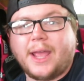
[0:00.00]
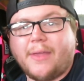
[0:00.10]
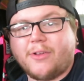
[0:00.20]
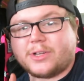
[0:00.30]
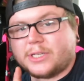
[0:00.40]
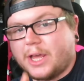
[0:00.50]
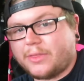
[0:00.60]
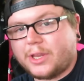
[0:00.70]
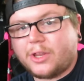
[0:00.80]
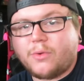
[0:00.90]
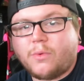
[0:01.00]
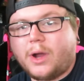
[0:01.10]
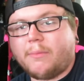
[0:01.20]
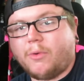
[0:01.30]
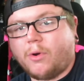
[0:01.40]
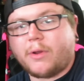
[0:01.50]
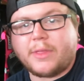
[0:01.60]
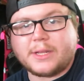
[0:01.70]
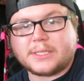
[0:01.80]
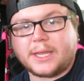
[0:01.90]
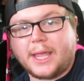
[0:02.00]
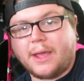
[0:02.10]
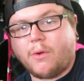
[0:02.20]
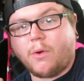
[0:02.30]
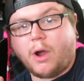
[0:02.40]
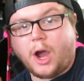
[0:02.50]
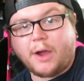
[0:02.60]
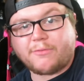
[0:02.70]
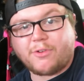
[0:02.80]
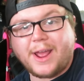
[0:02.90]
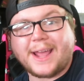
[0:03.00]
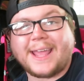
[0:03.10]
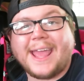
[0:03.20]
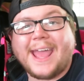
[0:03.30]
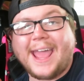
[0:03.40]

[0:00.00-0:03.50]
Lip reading: and there's nothing you want more than to go off track